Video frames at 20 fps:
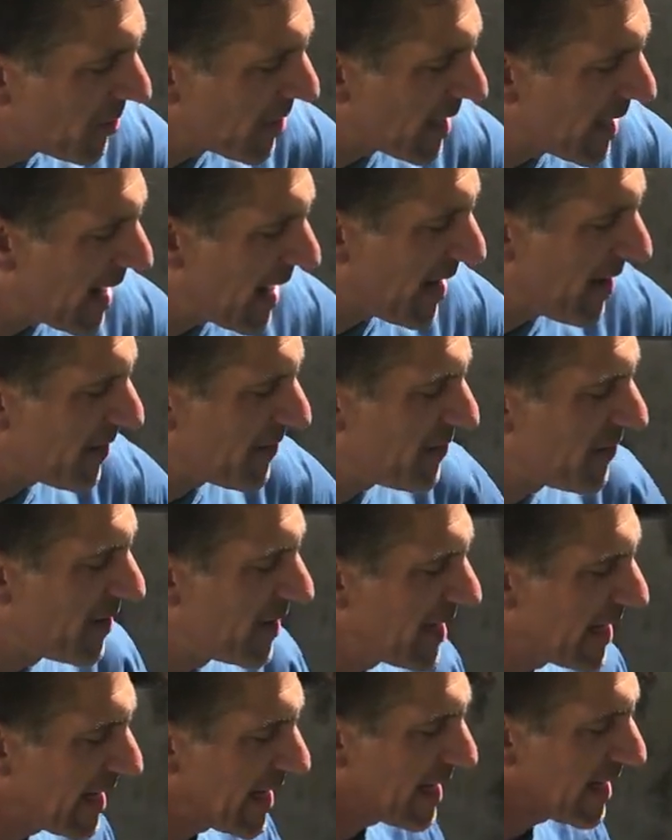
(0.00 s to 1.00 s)
we're going to have
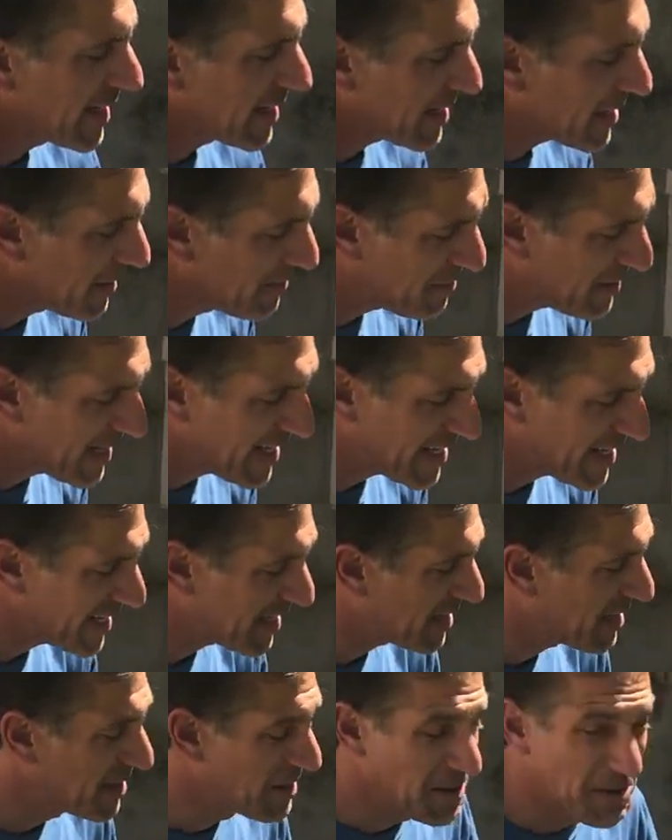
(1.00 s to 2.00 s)
it
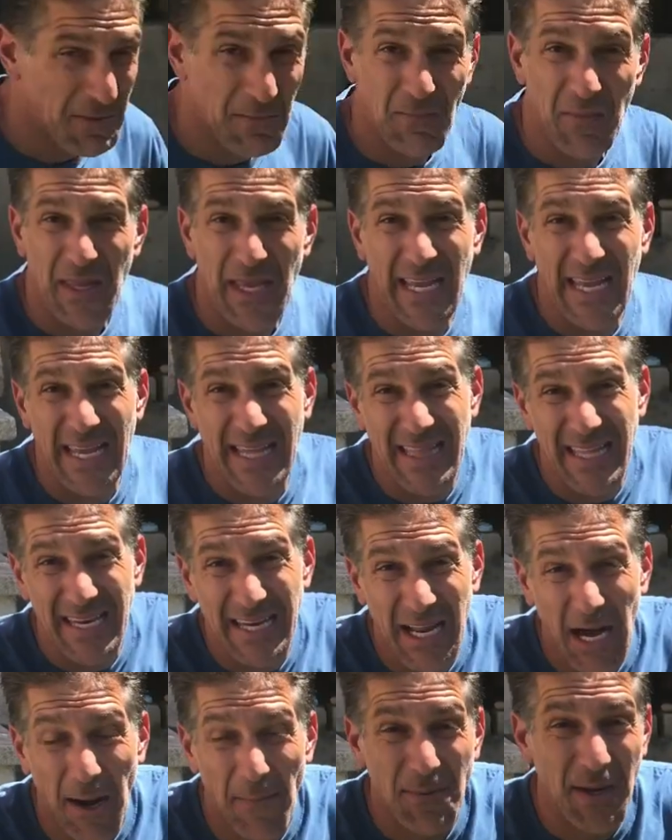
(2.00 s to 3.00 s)
competing in
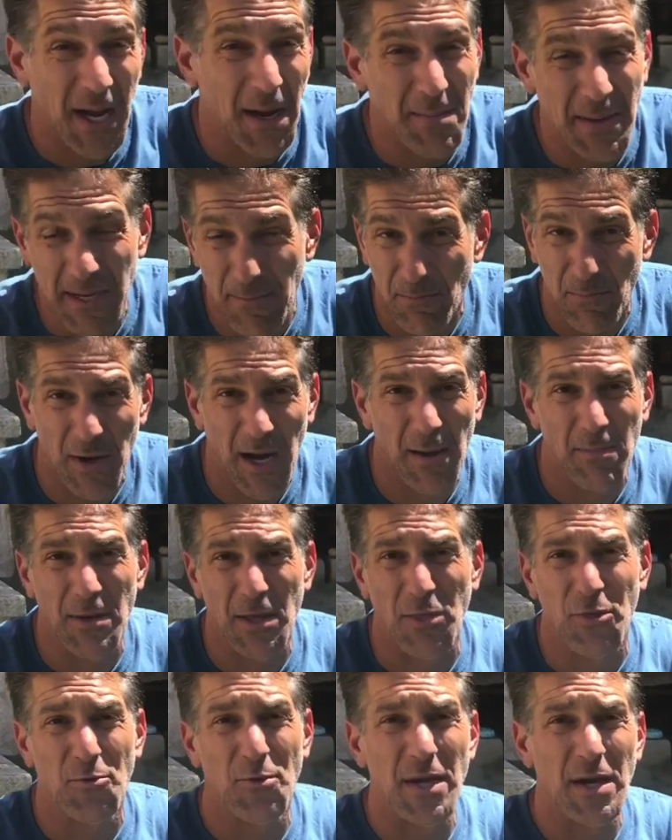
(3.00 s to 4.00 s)
the upcoming
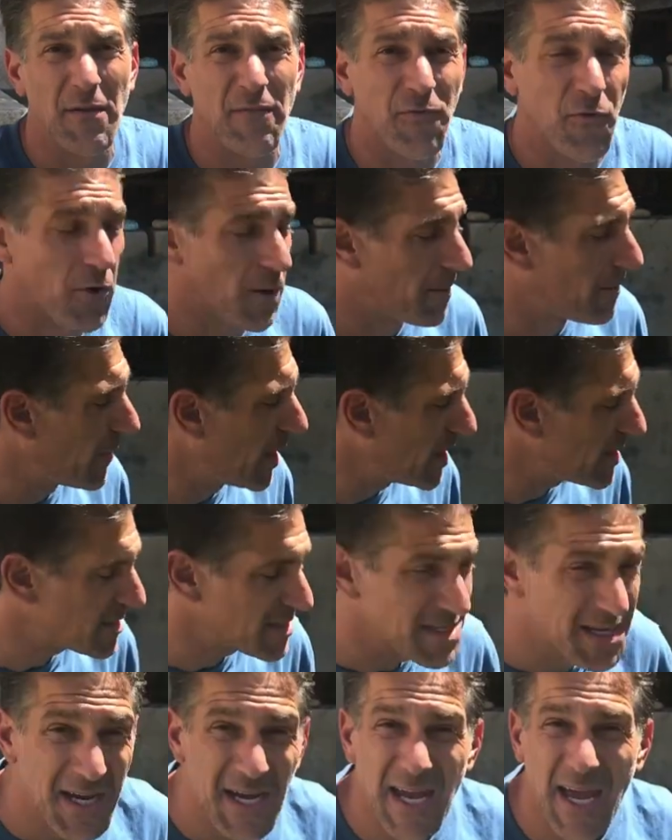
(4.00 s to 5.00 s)
probably three to four
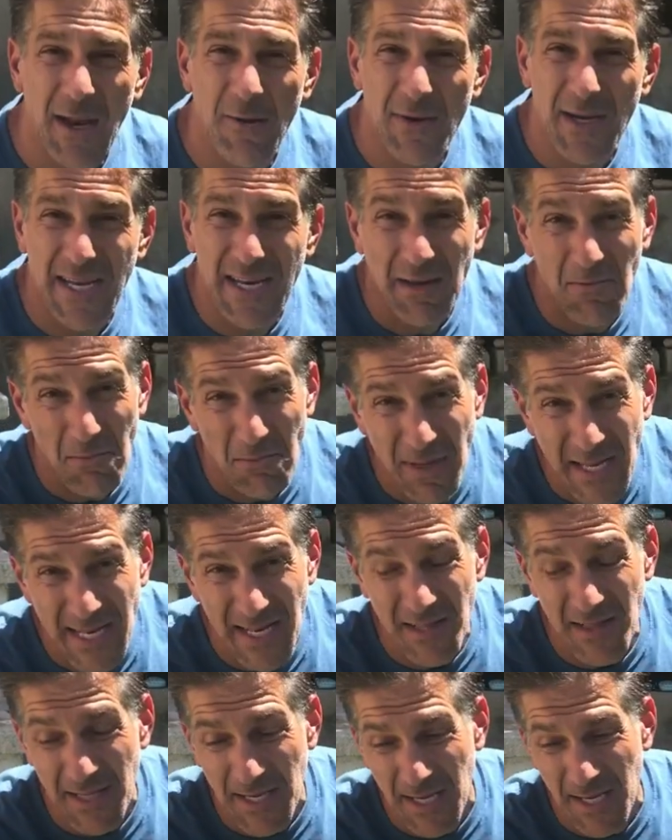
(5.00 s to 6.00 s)
months, and we can
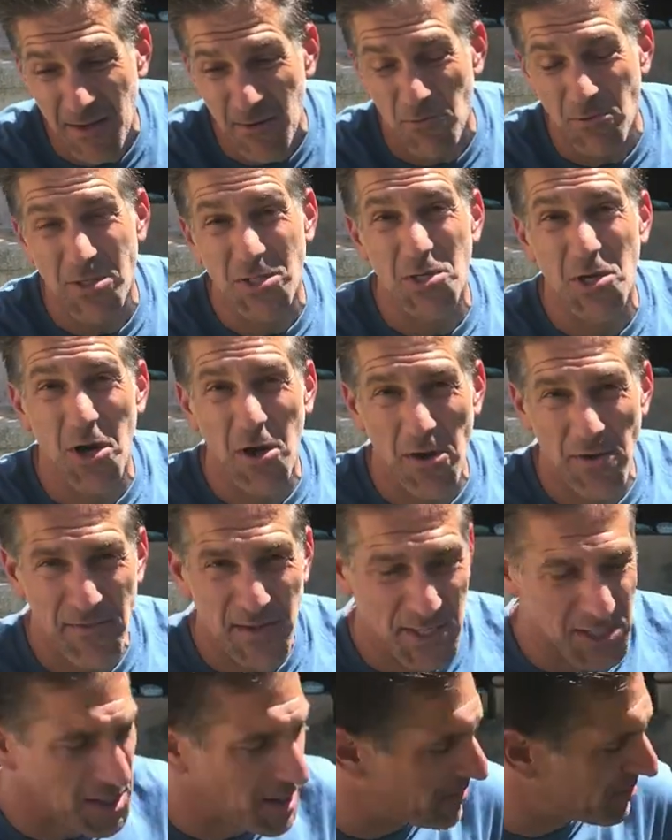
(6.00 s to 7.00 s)
immediately resolve
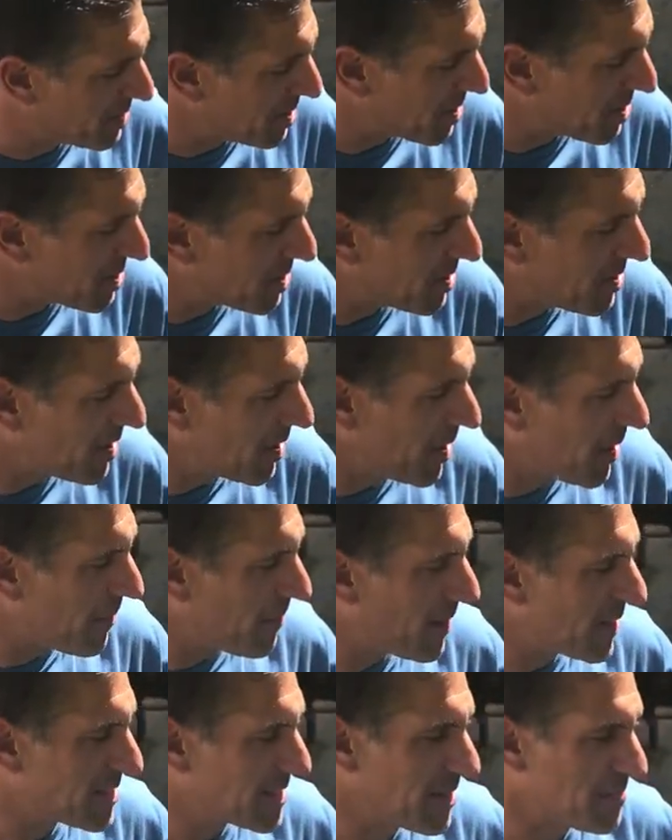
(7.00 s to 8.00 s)
this competition
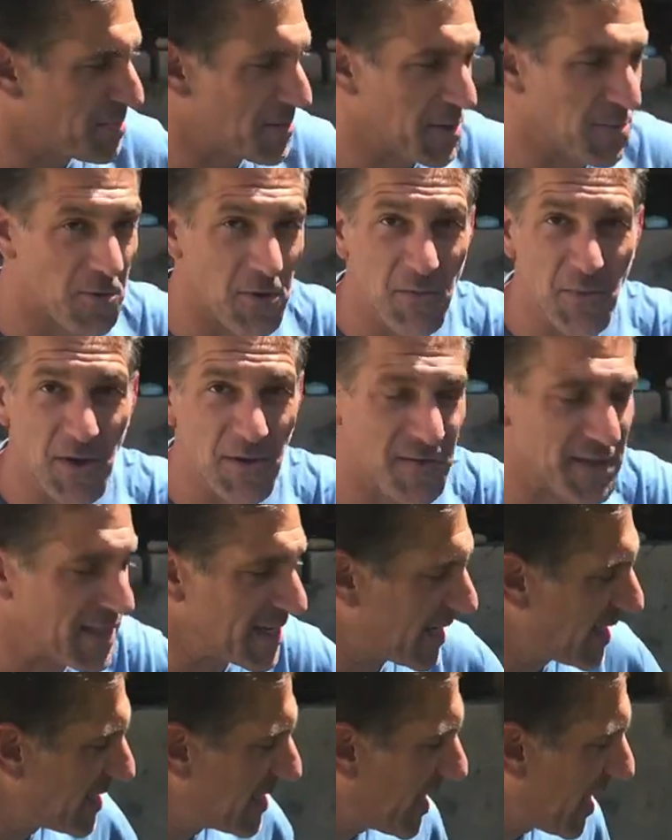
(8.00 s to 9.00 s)
by simply removing the
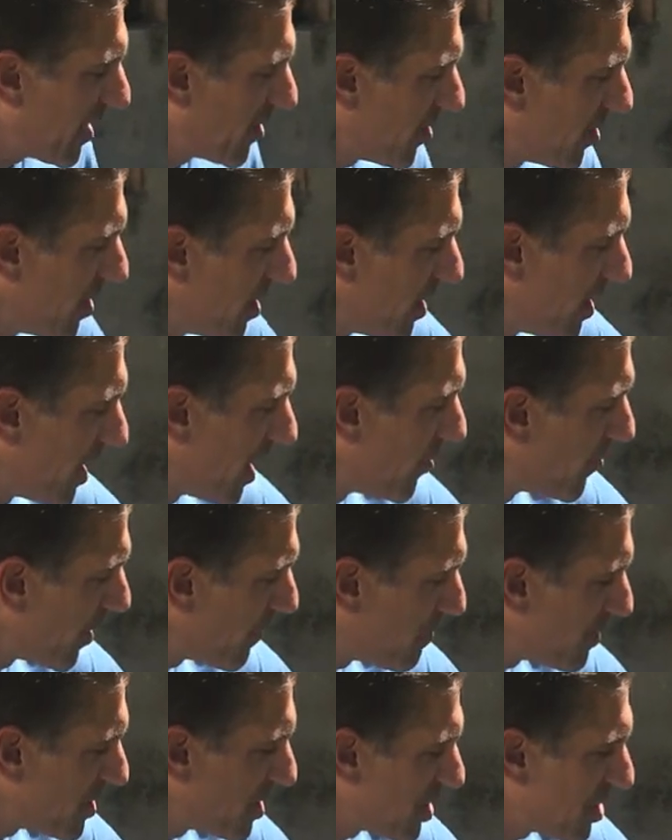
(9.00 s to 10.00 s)
container and
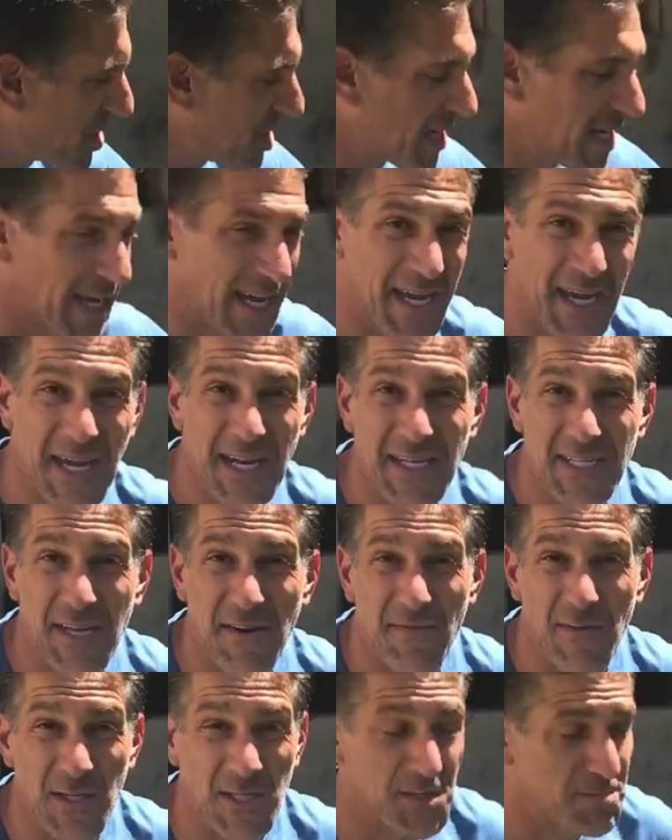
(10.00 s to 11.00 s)
repositioning it in a
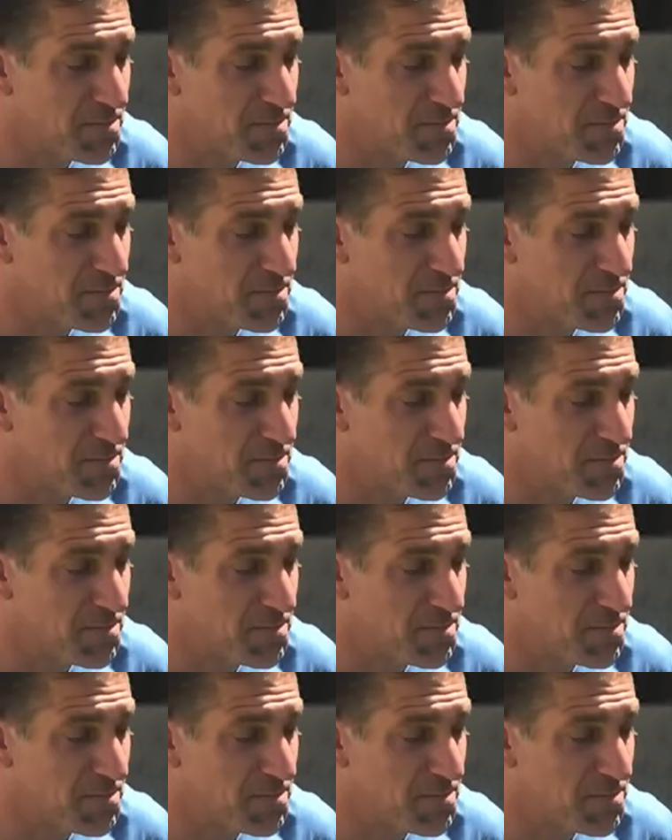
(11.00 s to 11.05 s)
different